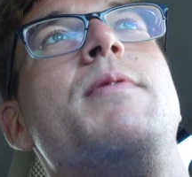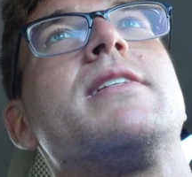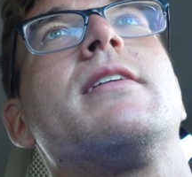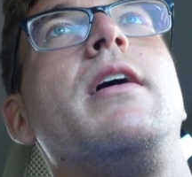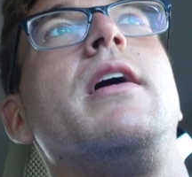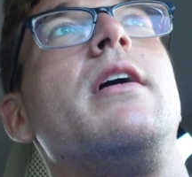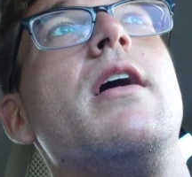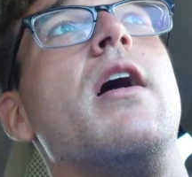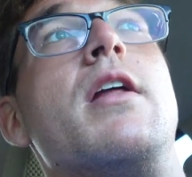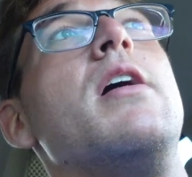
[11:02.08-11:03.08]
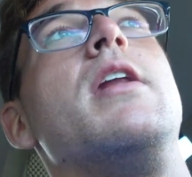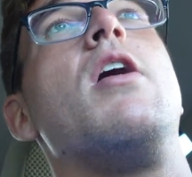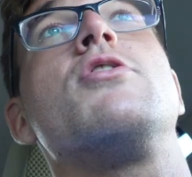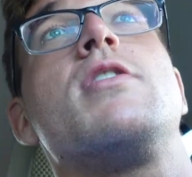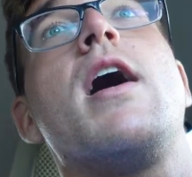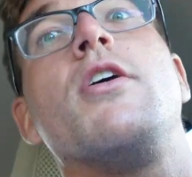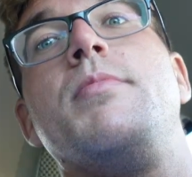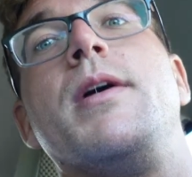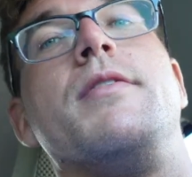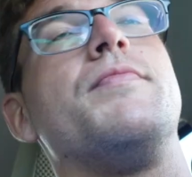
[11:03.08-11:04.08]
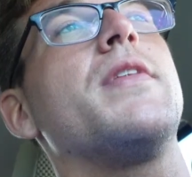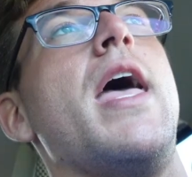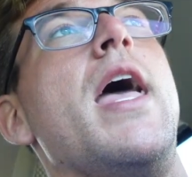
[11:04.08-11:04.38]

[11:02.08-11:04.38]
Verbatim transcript: basically an $100 bill.